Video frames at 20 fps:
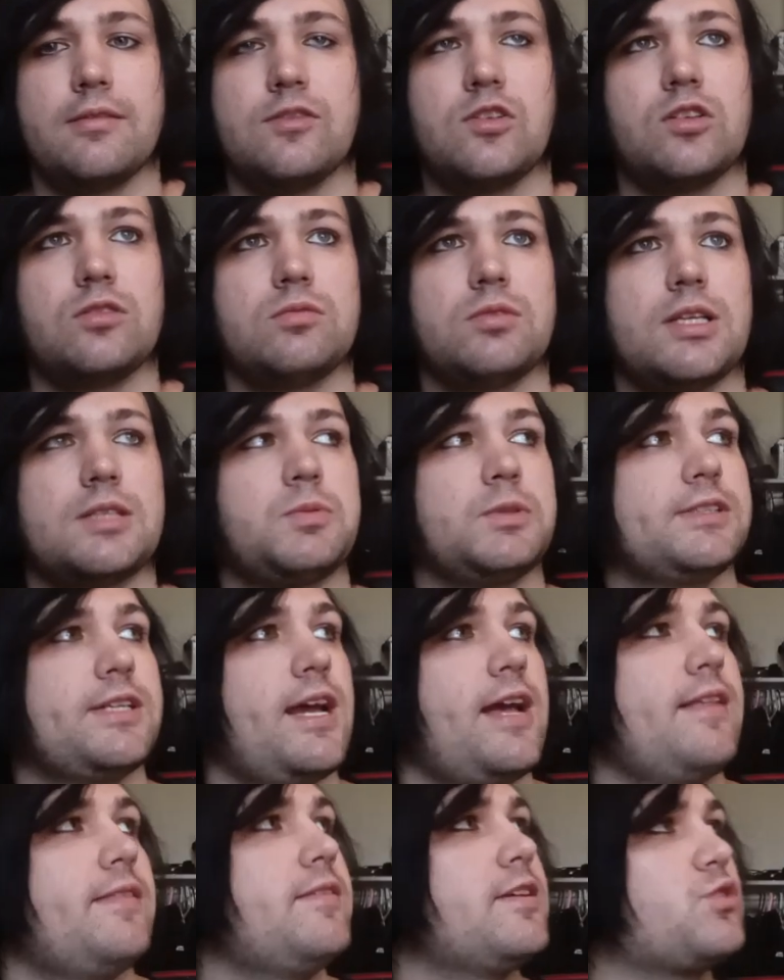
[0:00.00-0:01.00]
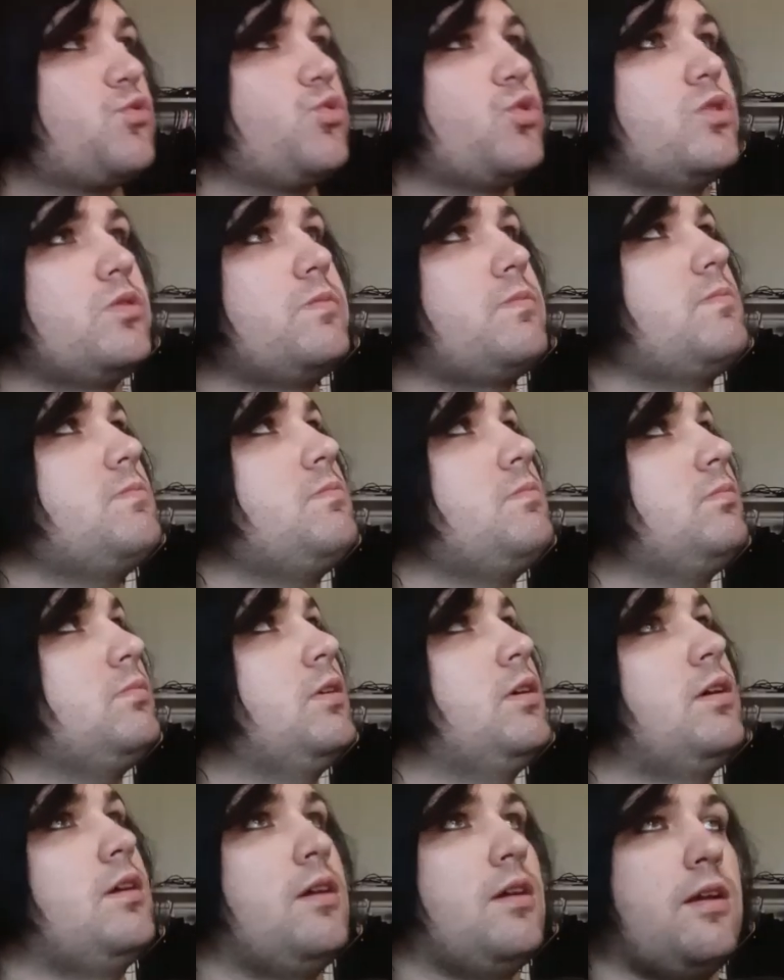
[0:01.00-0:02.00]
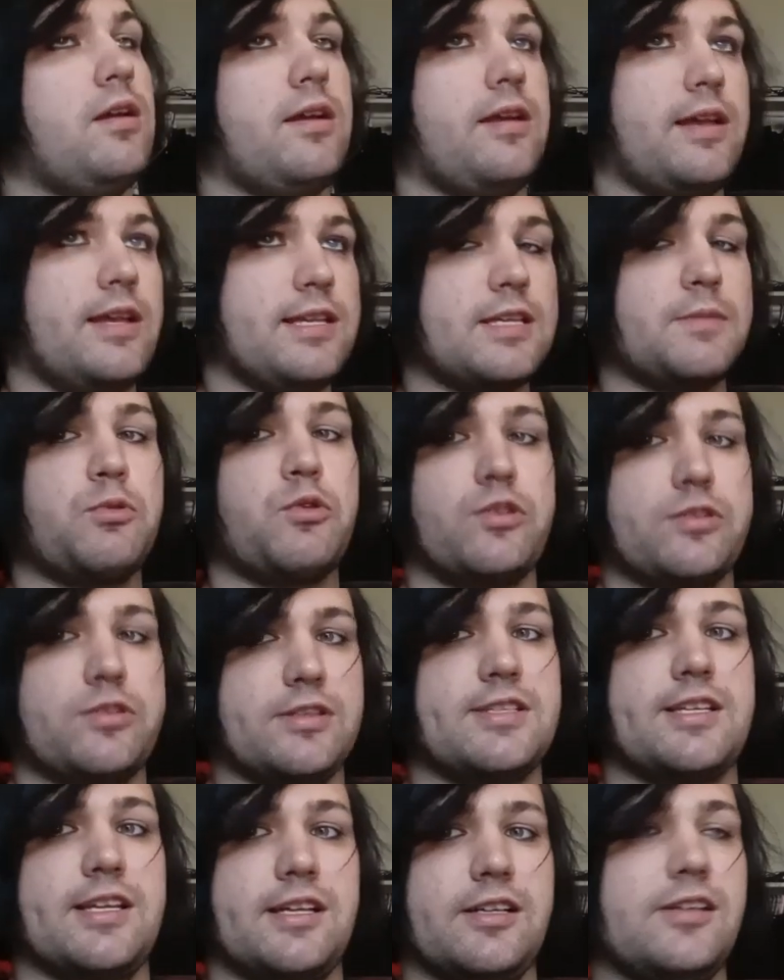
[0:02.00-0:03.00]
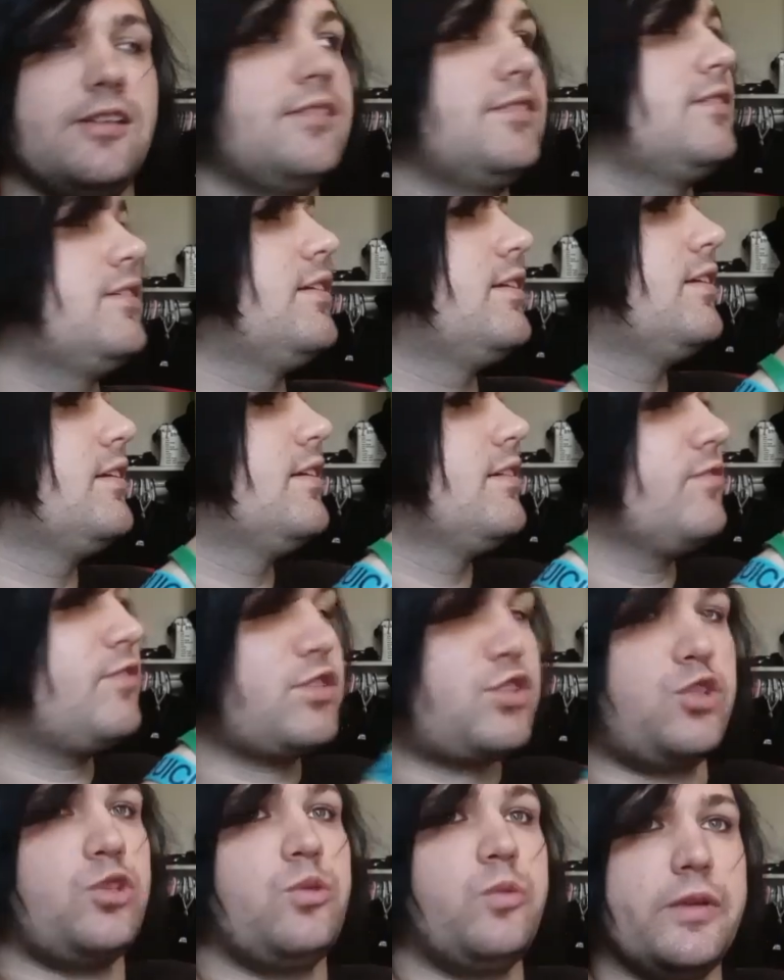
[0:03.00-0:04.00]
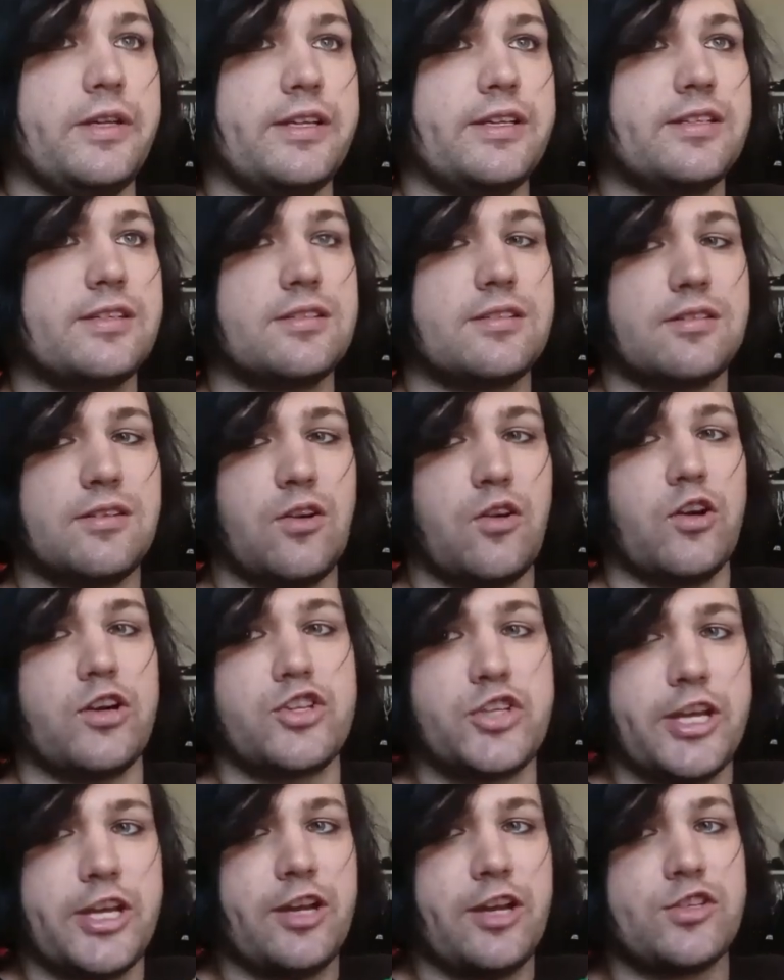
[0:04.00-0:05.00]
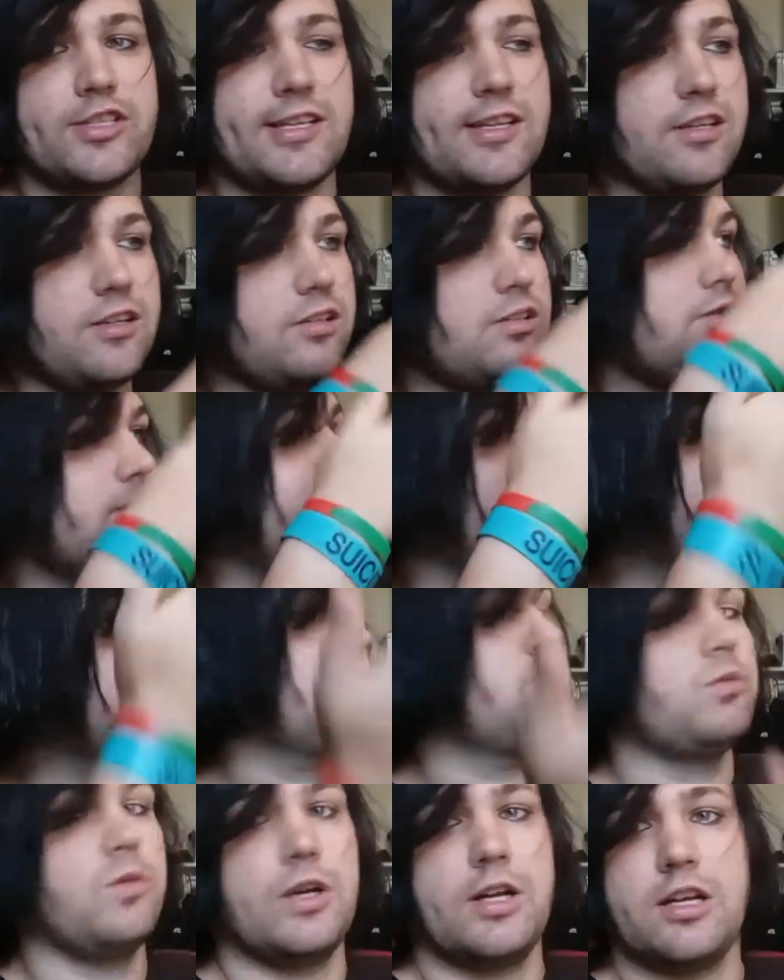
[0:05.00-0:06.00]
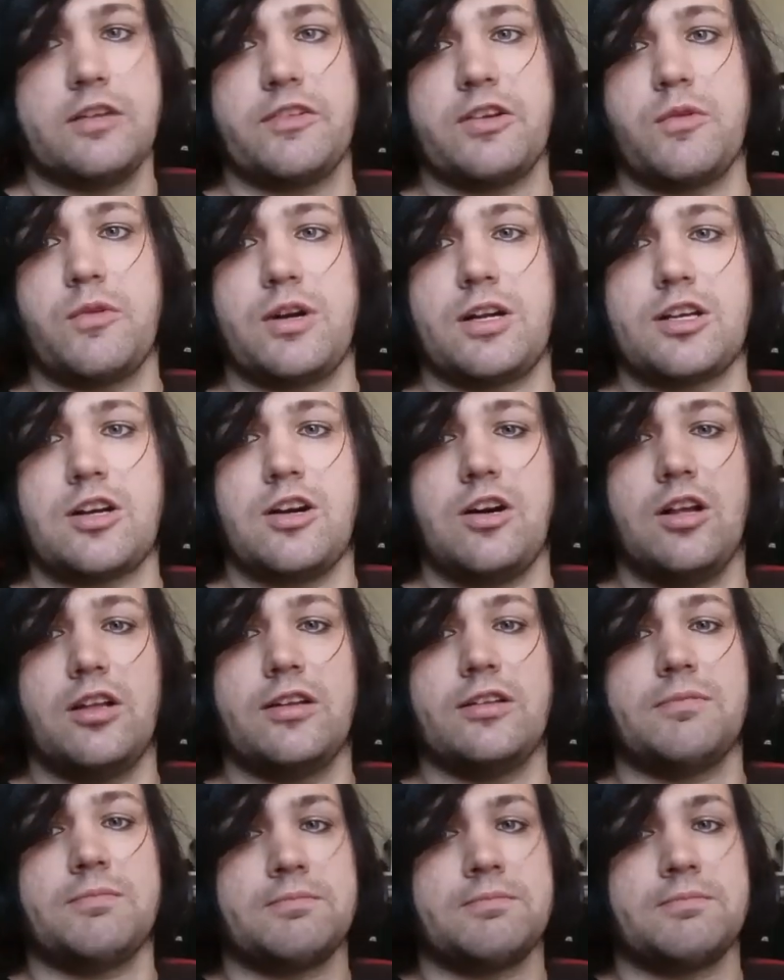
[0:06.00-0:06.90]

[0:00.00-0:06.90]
Let's pretend this room is a prison cell for two weeks or a jail cell, whatever you want to call it.